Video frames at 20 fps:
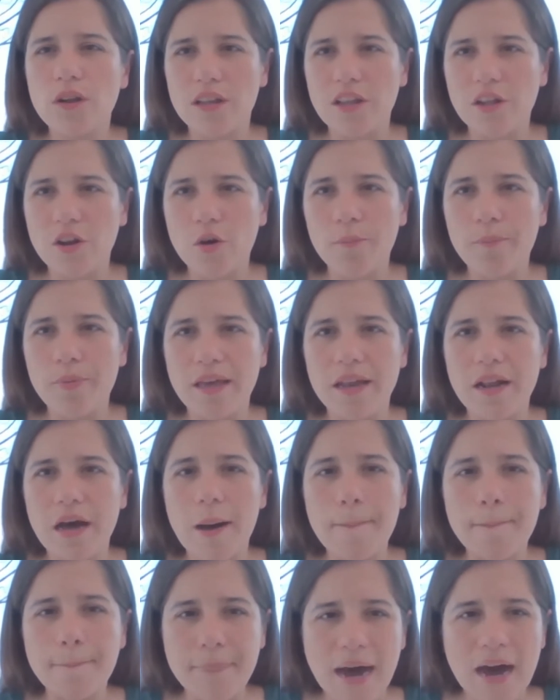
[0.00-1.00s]
a little bit
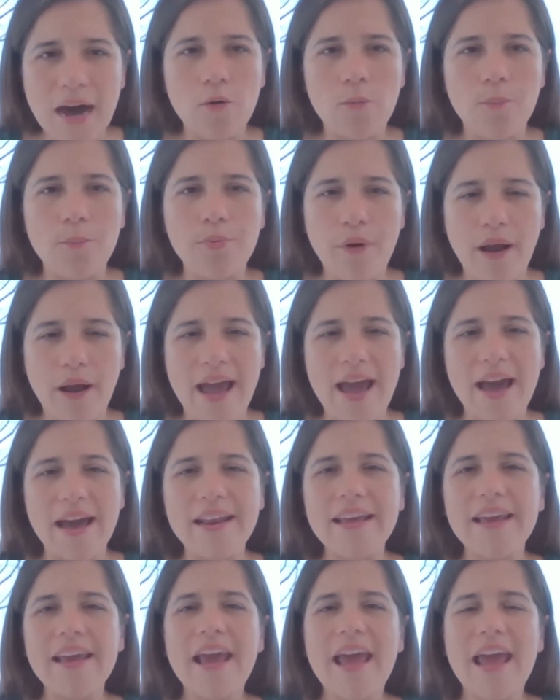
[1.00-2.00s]
about Brad
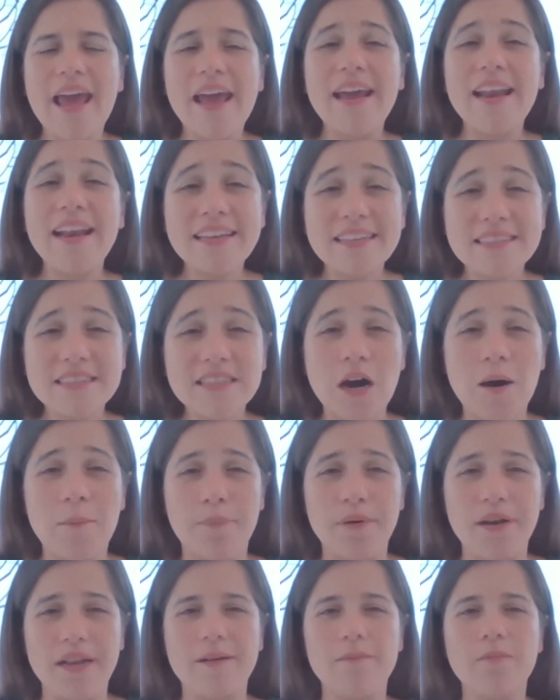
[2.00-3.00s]
and his
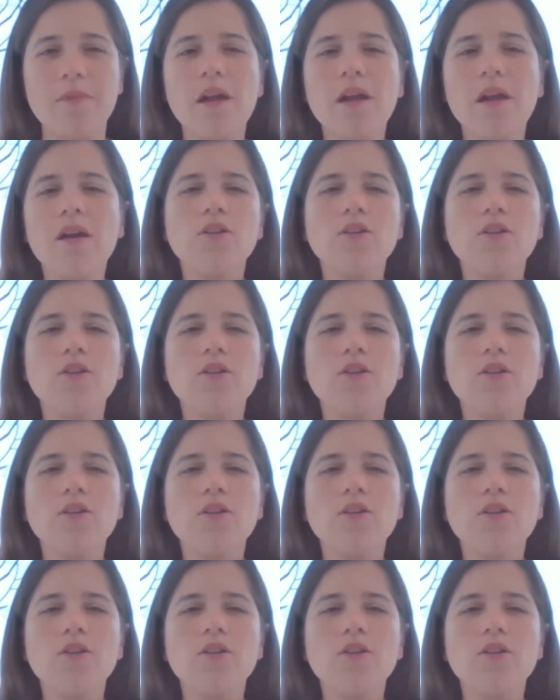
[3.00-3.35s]
company. So